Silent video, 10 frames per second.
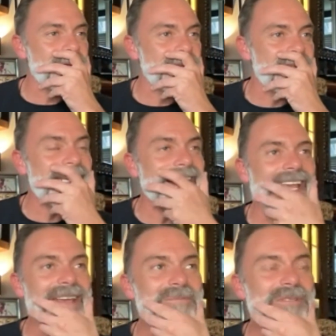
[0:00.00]

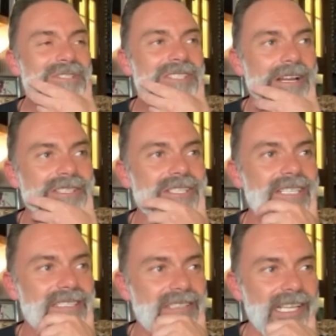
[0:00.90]
it was such an
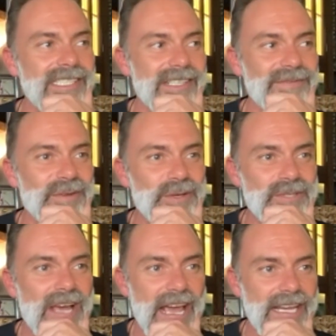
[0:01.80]
exciting few
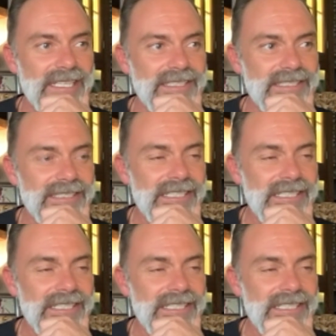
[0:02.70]
days.